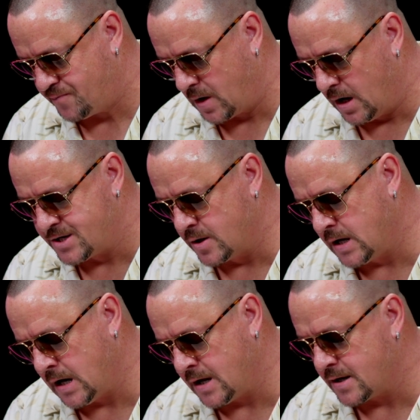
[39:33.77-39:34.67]
So
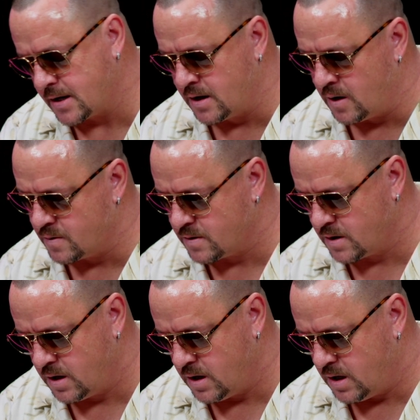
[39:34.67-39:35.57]
yeah,
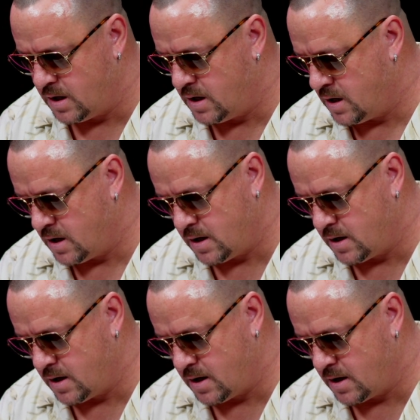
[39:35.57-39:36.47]

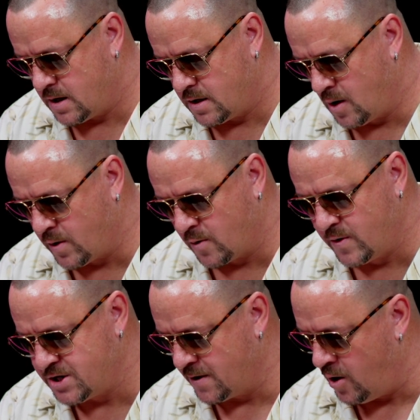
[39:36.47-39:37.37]
don't want to read
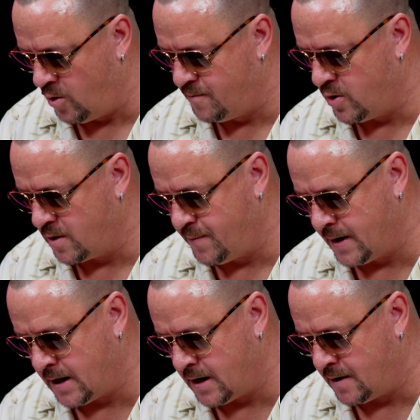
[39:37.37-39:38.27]
you the whole book,
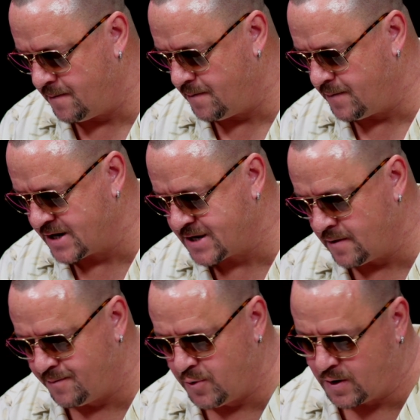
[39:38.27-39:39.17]
but that's how the
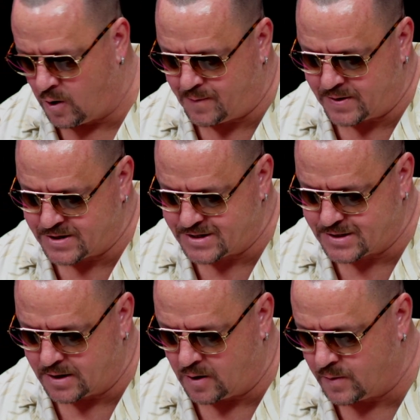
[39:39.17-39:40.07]
book opens.
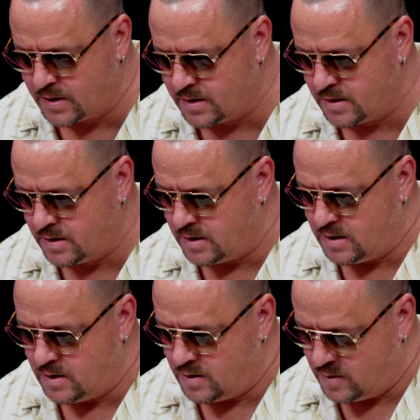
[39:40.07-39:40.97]
We
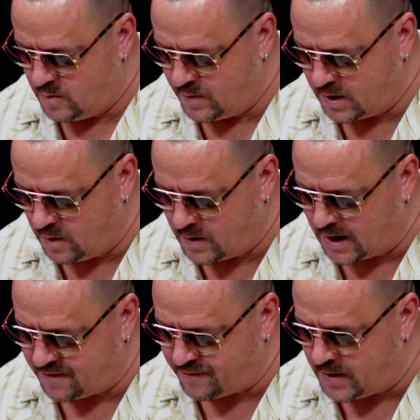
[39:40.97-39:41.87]
go
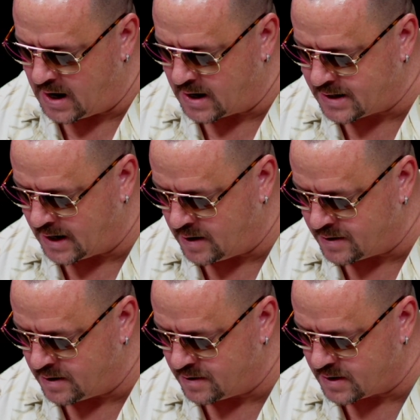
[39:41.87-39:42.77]
kind of from
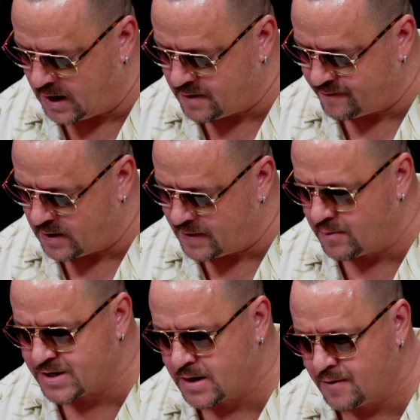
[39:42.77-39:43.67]
lockdown, and that
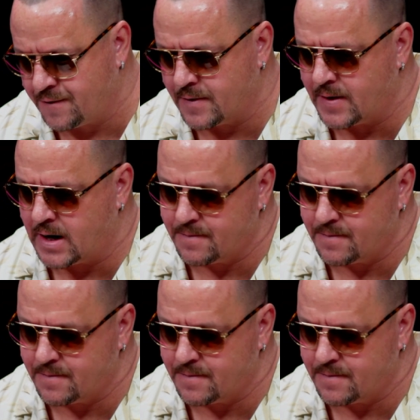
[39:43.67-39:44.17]
was another thing that I